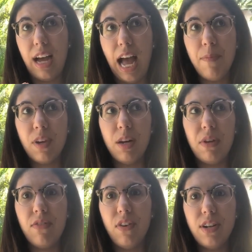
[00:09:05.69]
I'm gonna
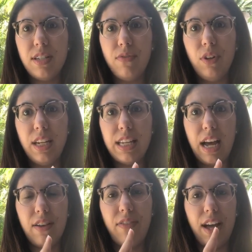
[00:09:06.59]
be first fully
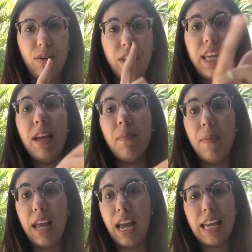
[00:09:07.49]
satisfied with Him,
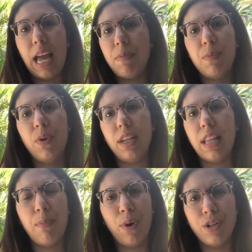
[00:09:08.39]
and I can't be putting
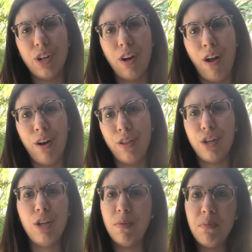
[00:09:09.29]
that pressure on another
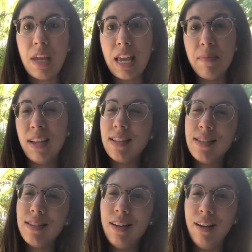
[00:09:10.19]
human being because
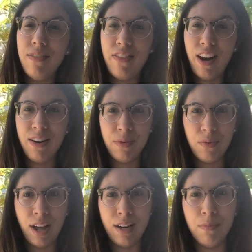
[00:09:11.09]
that's unfair
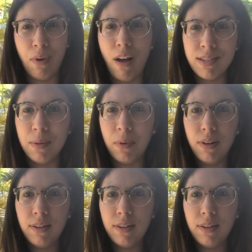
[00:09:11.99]
and impossible.